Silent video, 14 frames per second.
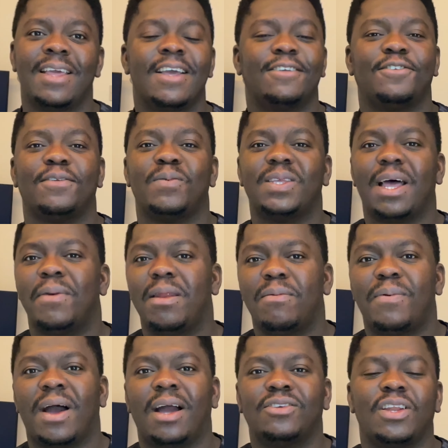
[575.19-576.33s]
So it means that many people
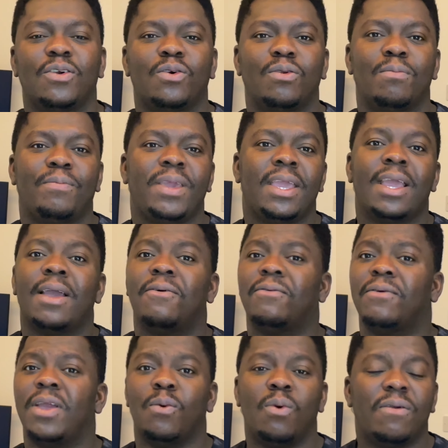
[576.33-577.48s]
are actually going to be
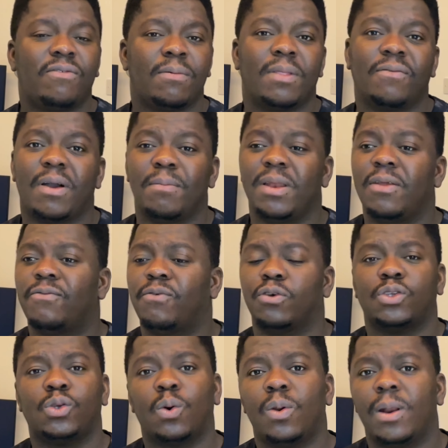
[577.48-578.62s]
away from the family for
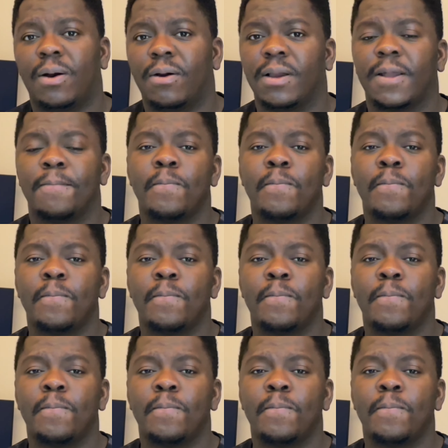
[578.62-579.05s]
so long,